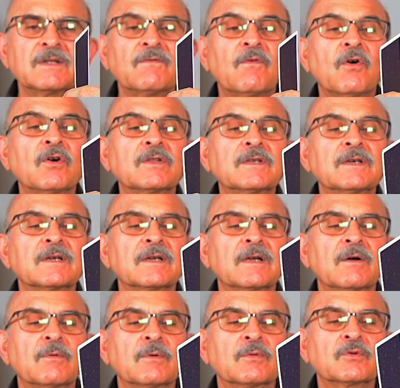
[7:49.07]
water,
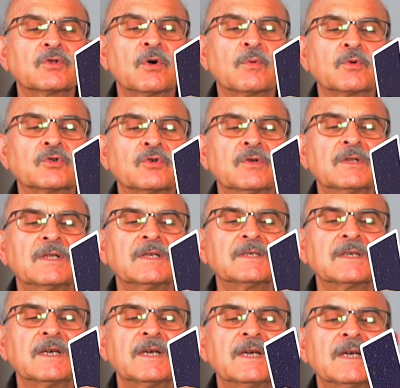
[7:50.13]
the
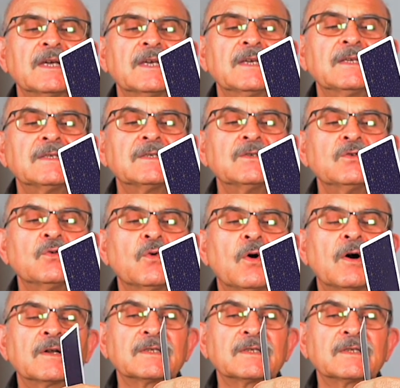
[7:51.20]
opportunities is you are